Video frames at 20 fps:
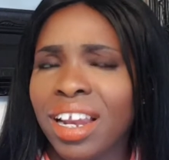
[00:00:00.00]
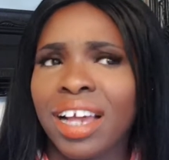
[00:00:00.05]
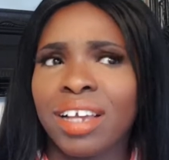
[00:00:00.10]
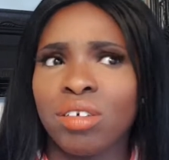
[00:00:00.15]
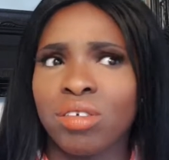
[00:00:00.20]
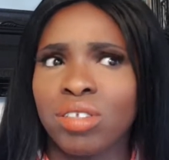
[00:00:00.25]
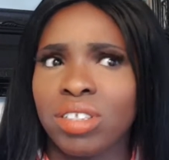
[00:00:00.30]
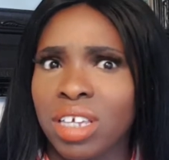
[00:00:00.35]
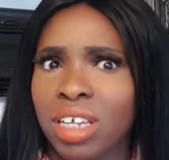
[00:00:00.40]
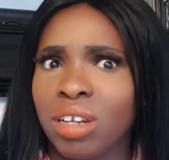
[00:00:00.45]
Like,
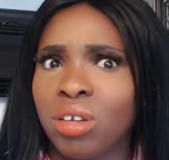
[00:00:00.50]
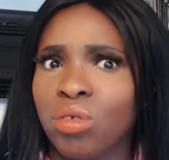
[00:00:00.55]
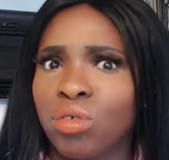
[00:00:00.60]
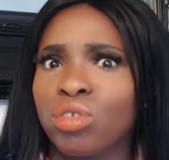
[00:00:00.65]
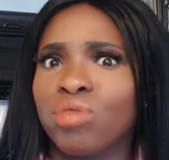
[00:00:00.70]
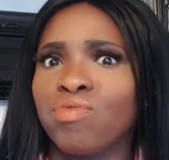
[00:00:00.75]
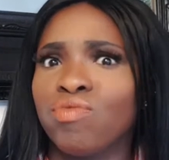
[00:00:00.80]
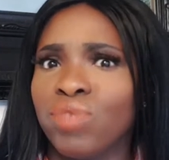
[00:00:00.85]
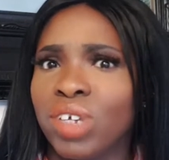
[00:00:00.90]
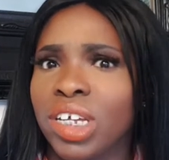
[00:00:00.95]
your skin
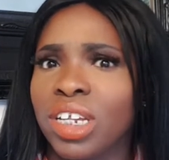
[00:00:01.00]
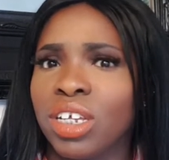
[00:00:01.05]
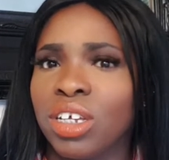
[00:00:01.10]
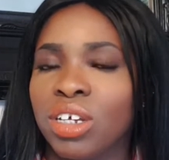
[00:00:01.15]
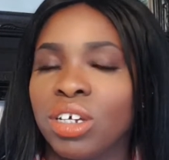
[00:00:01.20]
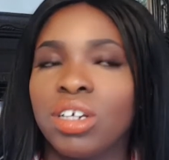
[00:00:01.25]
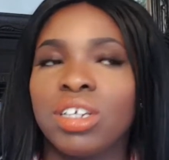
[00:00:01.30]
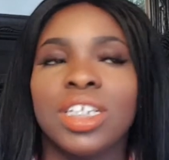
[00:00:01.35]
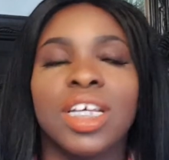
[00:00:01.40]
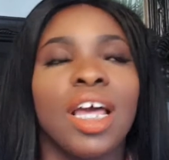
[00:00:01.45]
looks really
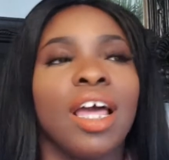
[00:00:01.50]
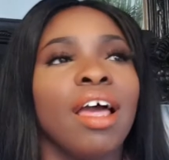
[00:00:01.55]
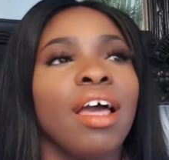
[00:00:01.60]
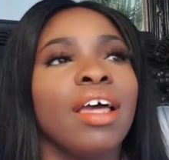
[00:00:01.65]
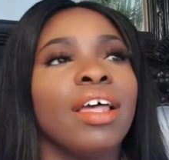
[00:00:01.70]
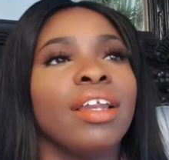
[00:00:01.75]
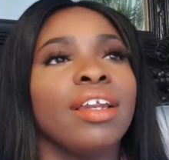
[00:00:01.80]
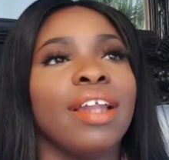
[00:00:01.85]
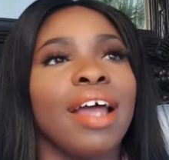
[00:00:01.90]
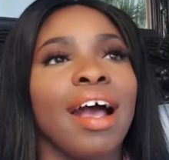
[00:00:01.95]
good.
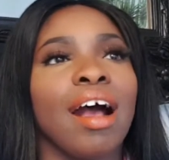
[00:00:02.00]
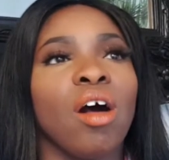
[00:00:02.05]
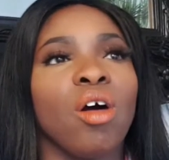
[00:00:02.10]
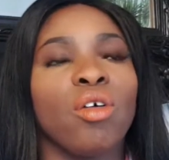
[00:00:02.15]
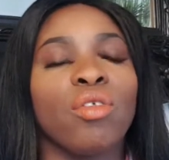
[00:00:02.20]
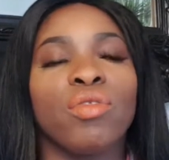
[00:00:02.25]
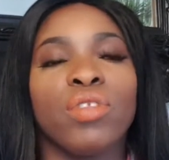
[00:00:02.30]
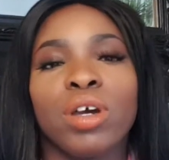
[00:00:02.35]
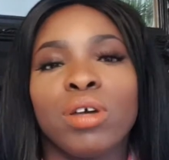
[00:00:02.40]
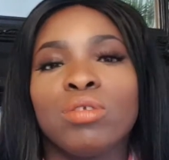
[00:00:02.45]

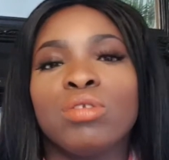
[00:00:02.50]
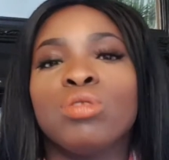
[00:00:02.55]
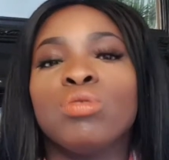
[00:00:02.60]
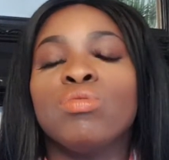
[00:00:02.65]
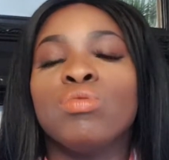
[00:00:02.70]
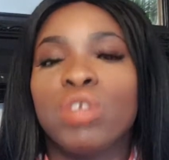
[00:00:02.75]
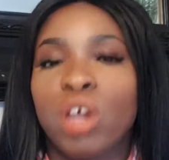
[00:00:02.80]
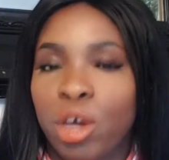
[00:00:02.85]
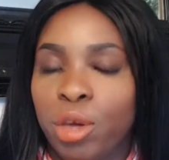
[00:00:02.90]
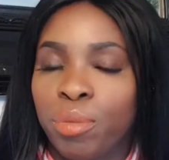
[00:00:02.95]
Now, those
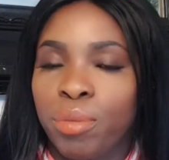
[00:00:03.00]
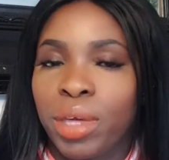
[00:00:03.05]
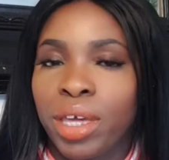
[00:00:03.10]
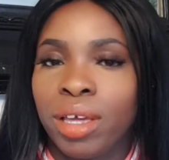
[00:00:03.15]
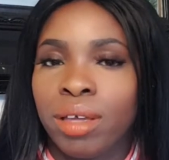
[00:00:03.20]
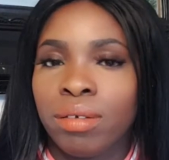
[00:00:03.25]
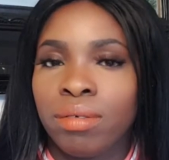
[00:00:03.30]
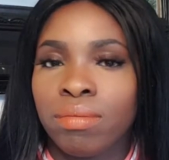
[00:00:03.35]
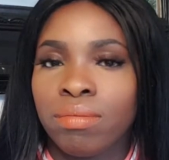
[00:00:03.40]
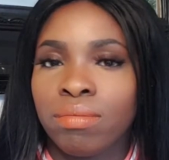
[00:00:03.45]
who know
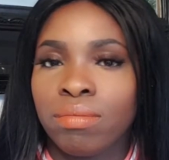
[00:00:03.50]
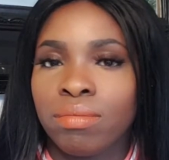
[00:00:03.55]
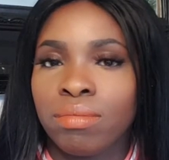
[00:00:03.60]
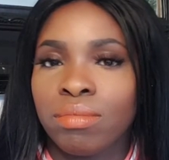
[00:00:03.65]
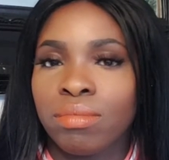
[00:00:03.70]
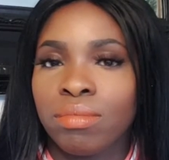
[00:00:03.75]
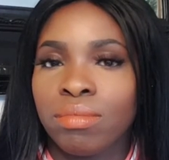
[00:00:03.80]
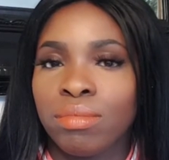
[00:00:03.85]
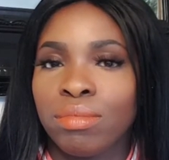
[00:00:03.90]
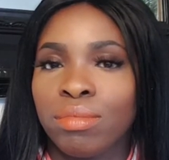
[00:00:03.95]
me
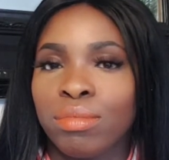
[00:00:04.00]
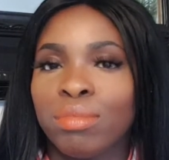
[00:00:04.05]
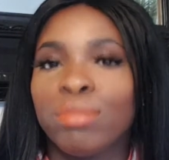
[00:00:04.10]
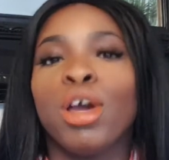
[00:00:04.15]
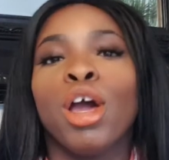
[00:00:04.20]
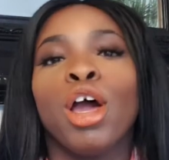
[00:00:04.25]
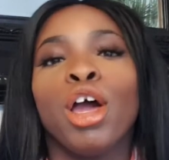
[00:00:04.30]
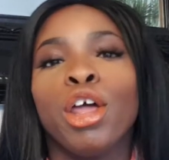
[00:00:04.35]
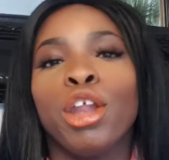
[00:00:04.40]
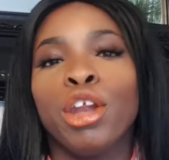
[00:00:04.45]

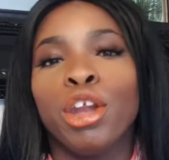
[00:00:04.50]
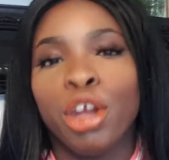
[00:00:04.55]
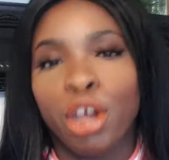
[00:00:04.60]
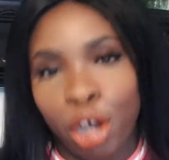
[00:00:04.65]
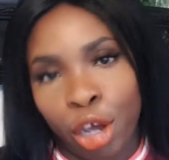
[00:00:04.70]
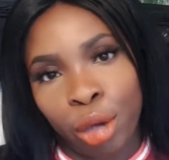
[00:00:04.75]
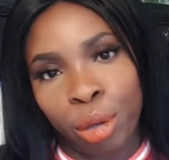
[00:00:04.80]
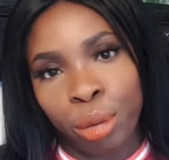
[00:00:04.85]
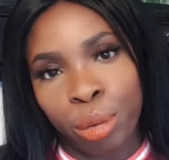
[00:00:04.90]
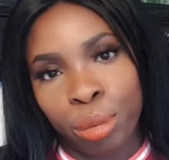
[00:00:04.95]

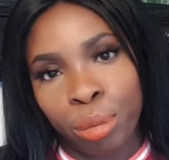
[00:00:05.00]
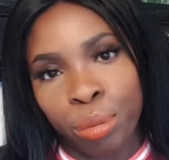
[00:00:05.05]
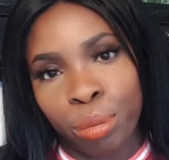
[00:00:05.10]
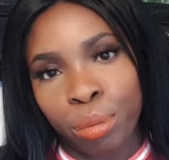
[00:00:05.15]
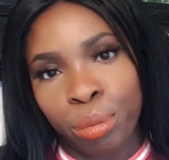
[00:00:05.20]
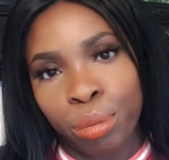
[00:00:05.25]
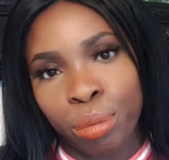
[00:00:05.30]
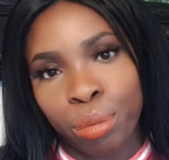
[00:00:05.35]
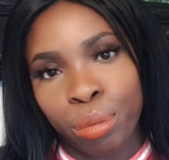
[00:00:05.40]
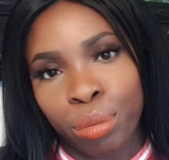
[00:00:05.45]
know
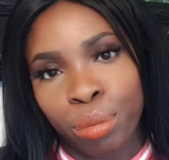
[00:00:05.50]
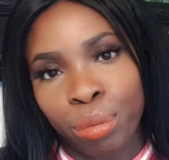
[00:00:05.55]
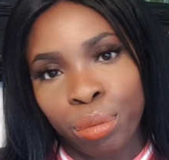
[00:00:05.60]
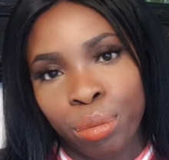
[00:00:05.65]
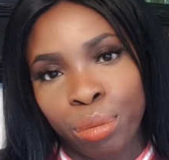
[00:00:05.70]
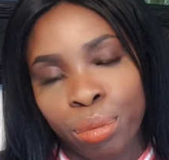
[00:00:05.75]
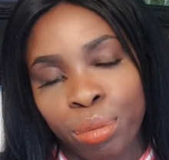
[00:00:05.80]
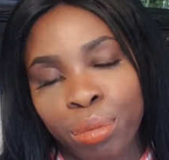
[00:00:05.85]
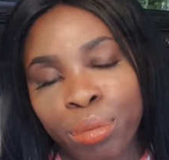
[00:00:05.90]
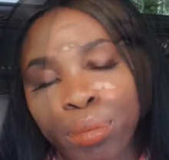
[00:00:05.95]

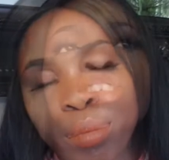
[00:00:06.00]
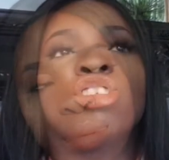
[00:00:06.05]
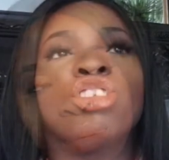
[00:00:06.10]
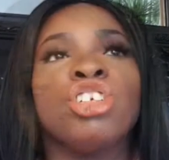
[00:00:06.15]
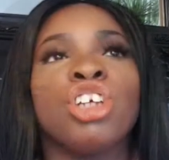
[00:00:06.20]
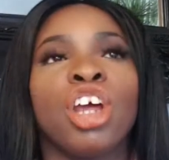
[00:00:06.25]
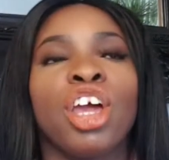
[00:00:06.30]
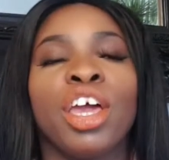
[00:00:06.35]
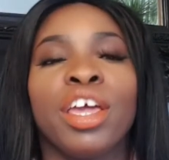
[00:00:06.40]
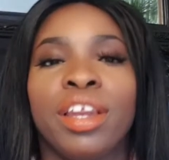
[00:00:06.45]
the
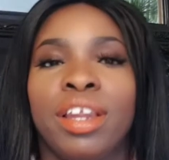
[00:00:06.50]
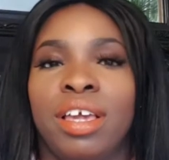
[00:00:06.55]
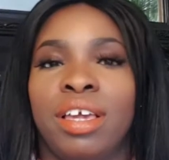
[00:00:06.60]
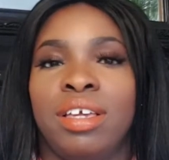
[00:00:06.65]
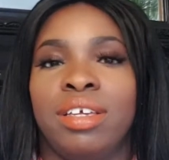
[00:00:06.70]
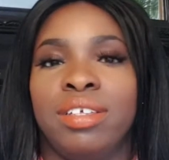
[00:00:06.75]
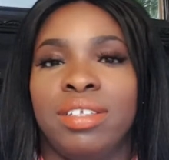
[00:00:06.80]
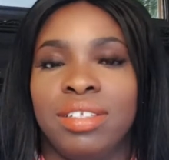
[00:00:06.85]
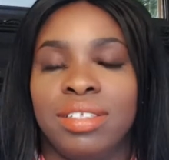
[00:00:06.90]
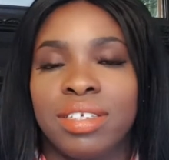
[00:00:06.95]

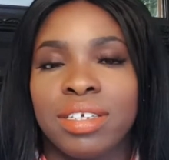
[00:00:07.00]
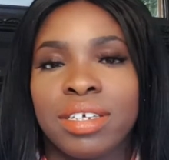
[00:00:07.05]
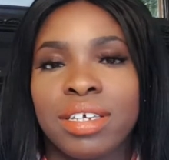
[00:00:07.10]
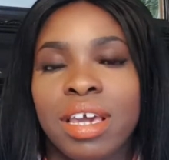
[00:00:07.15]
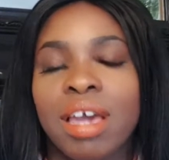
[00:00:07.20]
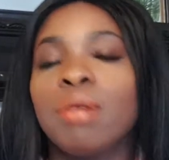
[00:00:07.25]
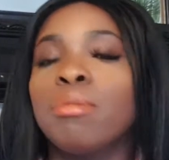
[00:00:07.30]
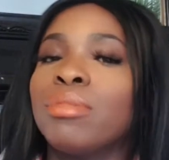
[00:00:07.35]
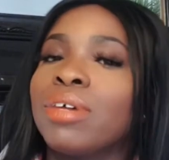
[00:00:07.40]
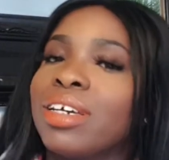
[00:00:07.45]
journey to
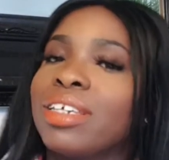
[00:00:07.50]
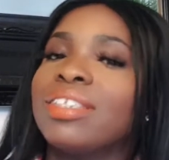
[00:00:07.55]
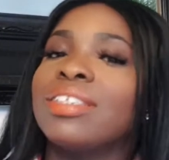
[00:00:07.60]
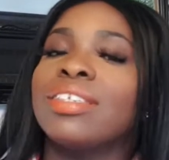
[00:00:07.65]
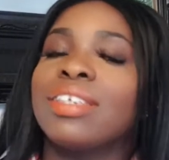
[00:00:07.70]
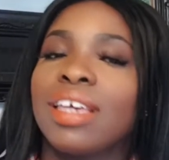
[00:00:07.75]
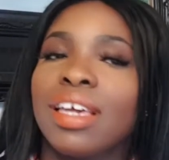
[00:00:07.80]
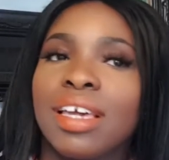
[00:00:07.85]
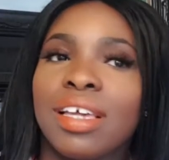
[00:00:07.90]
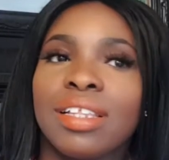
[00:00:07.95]
get my
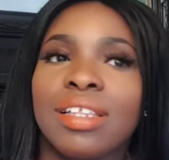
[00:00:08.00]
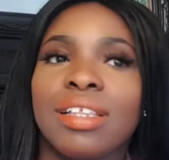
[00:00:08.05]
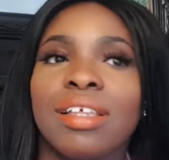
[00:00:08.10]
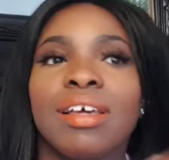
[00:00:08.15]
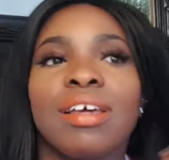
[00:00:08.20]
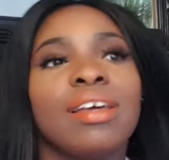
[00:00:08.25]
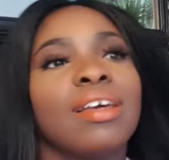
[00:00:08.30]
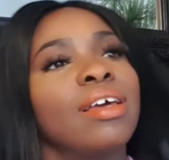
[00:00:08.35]
skin